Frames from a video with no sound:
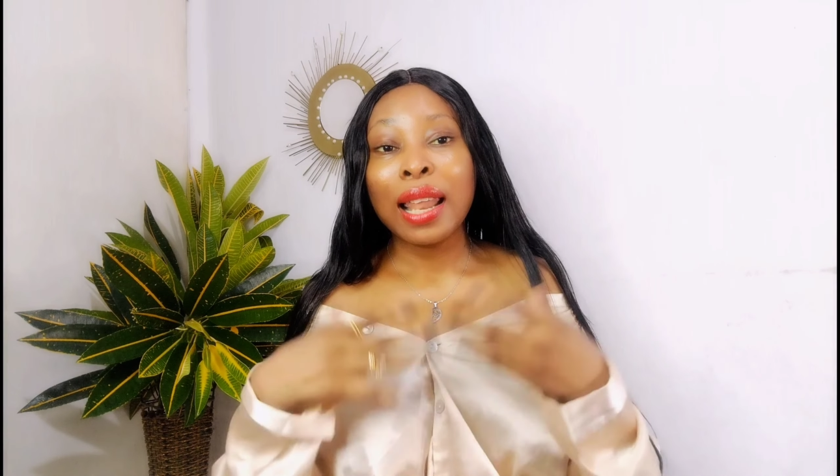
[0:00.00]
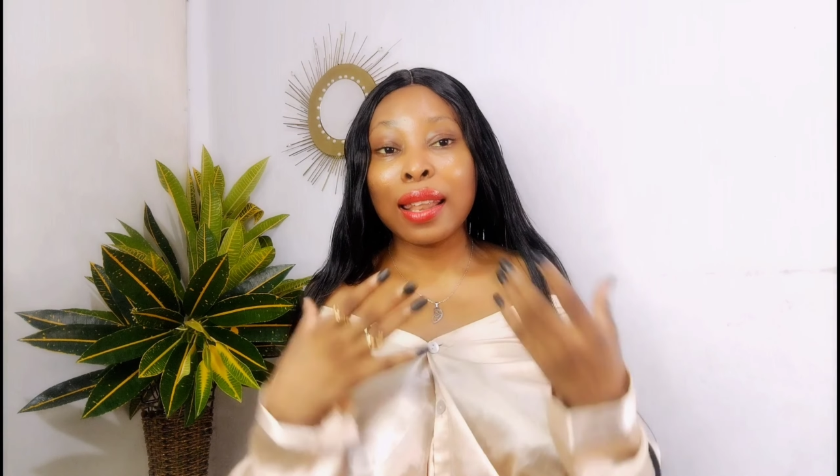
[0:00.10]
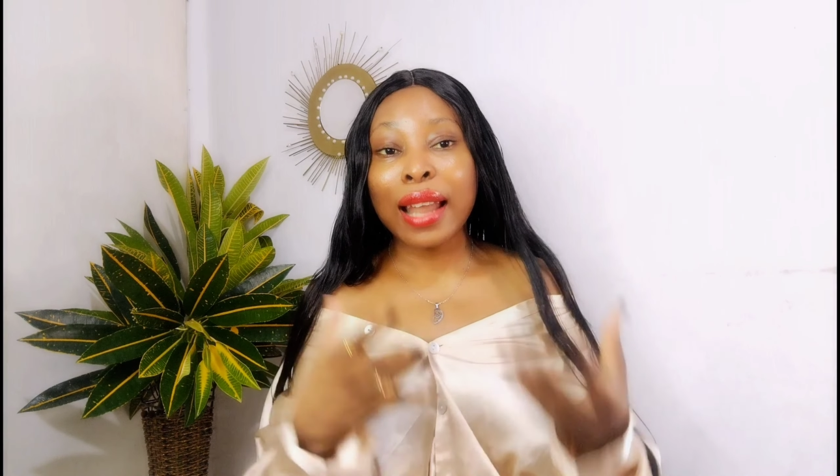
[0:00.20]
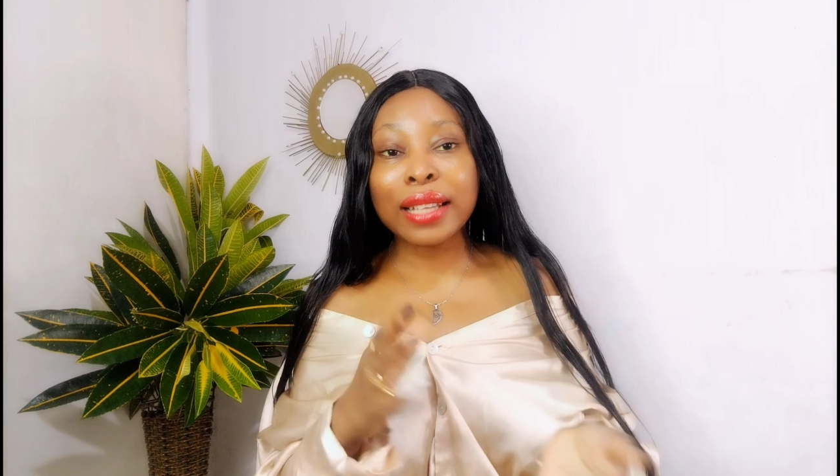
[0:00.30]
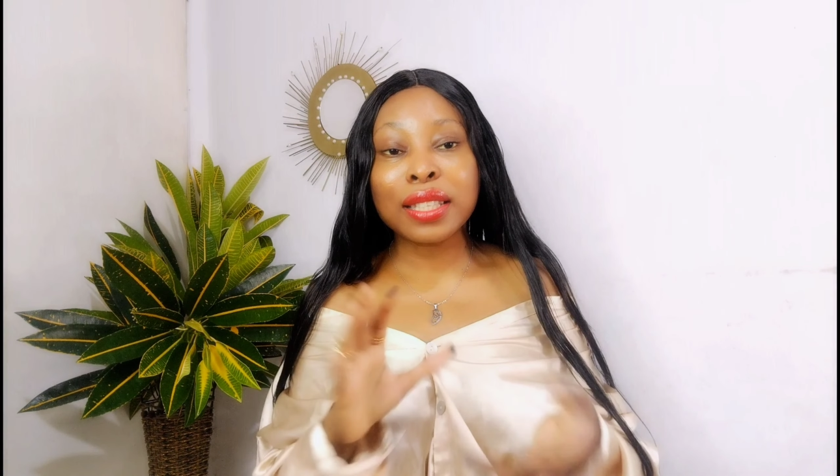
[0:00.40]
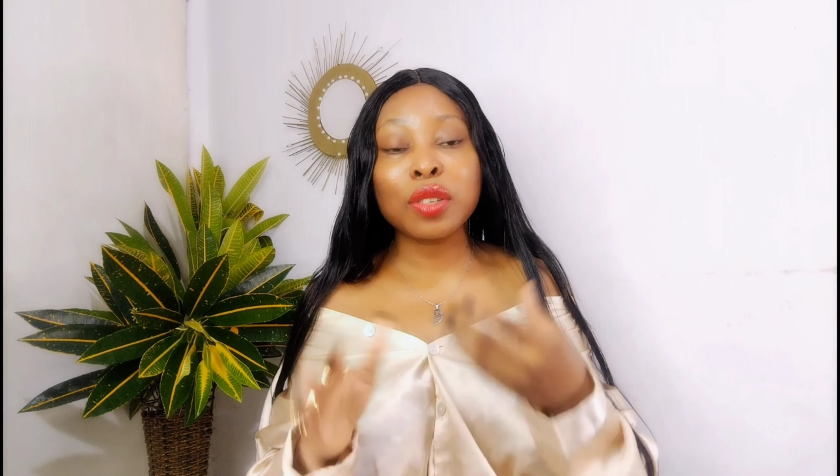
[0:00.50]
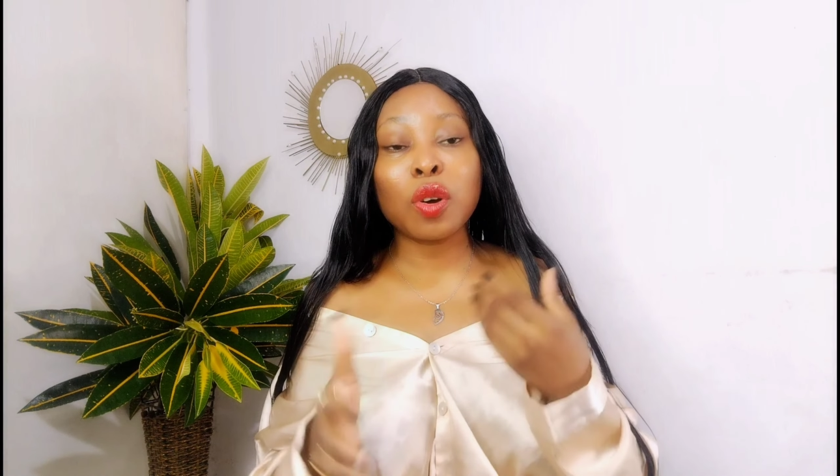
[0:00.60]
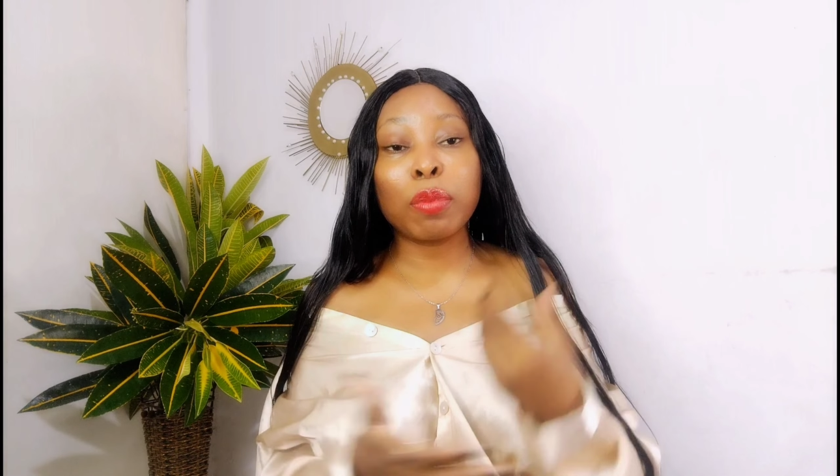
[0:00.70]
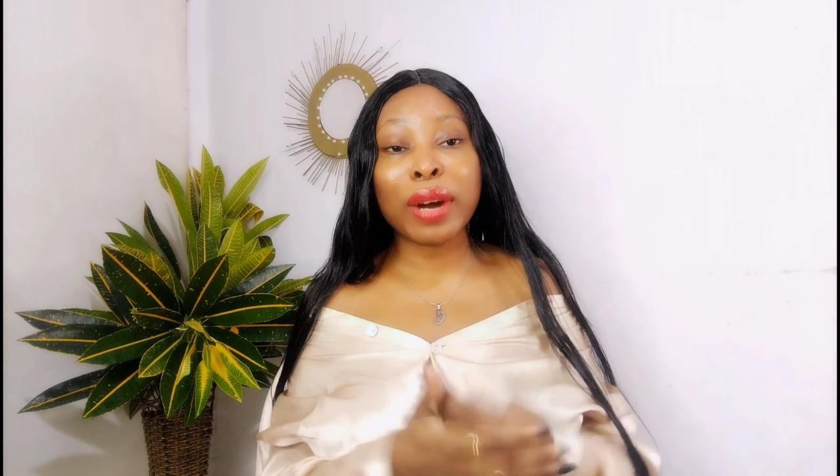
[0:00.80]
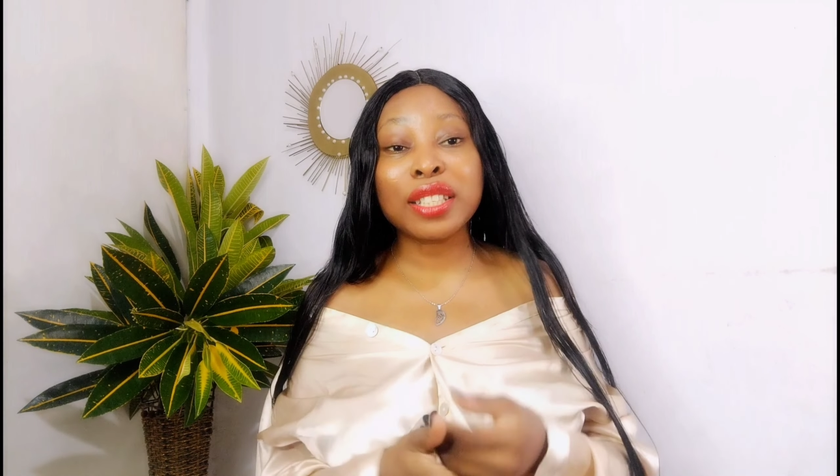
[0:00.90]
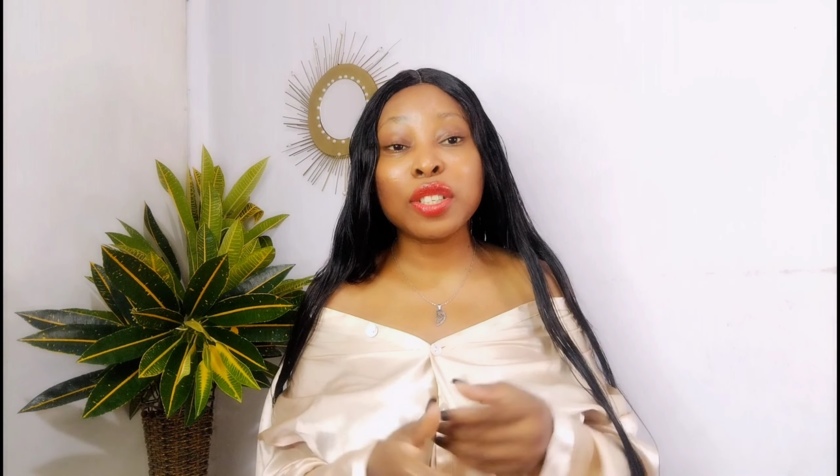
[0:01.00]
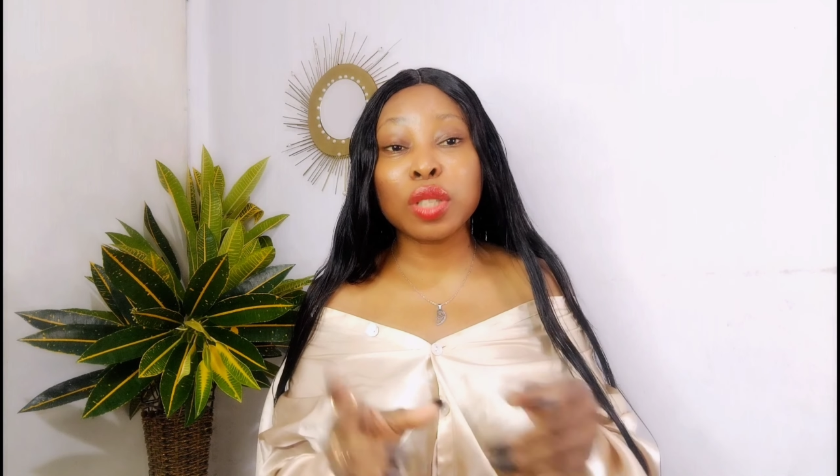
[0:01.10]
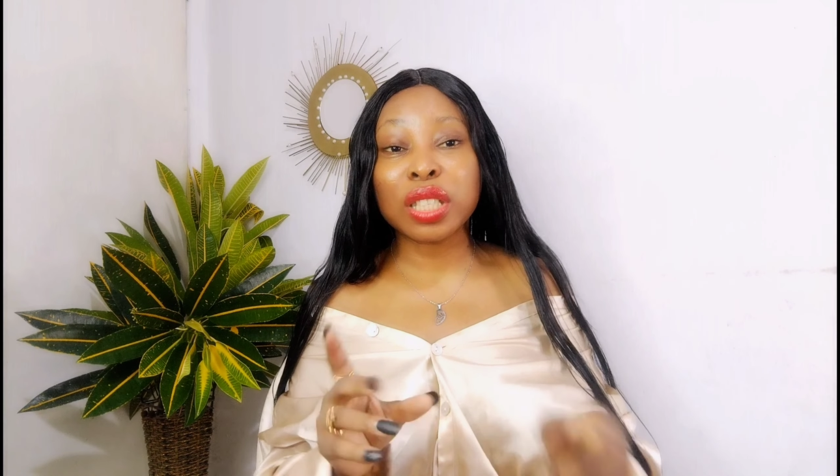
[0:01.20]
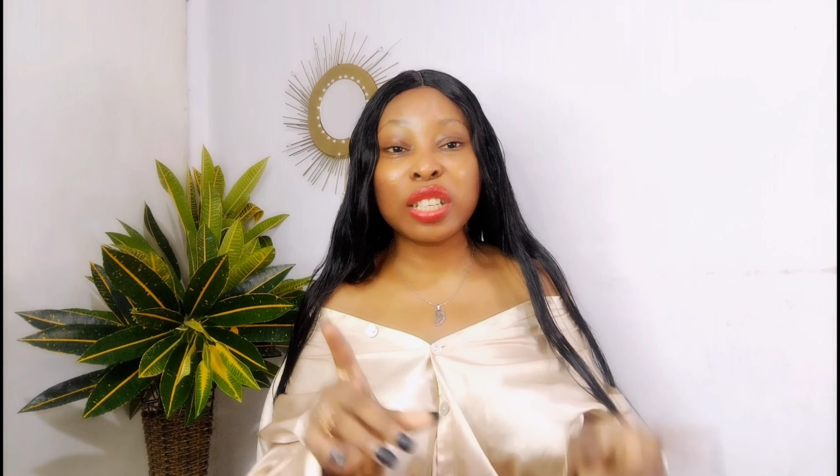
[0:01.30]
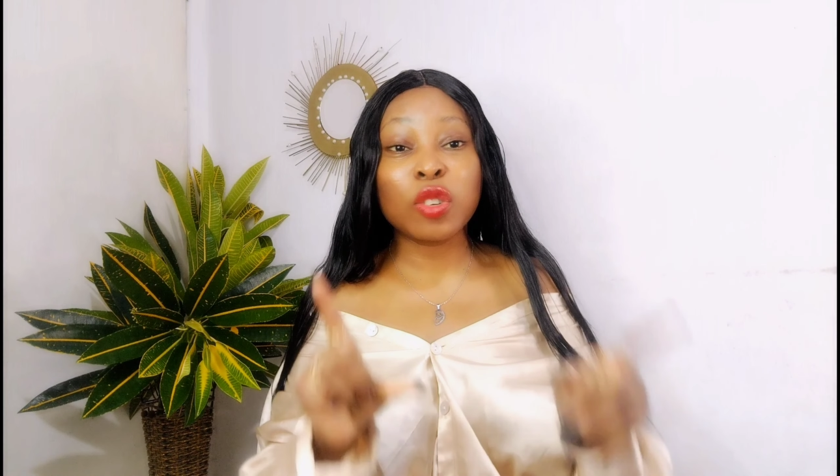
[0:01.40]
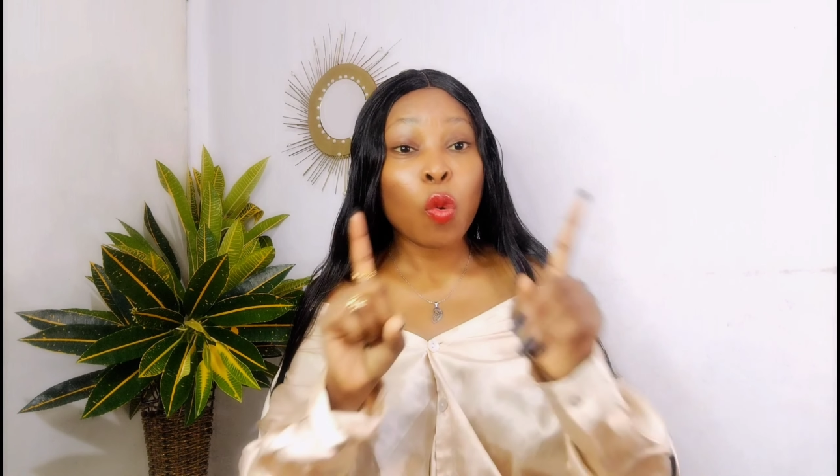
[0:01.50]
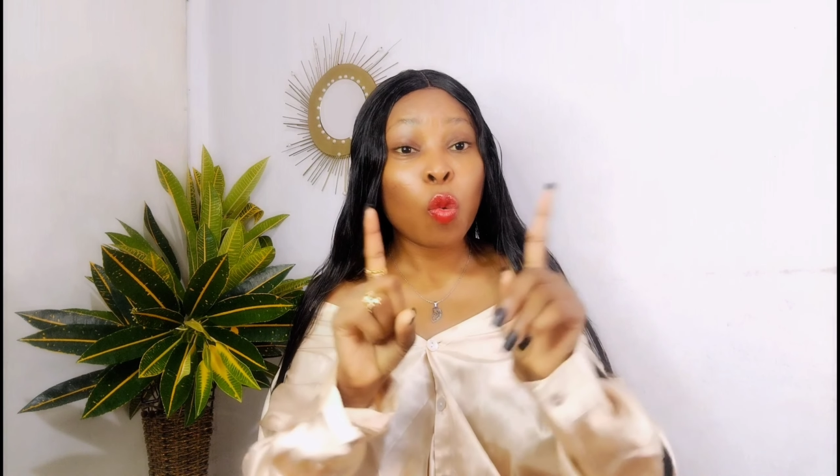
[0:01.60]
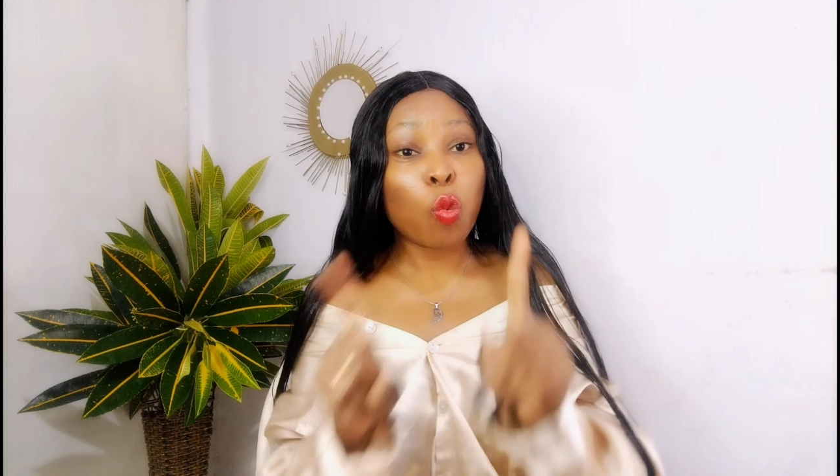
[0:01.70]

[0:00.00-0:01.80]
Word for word: lighten or brighten your skin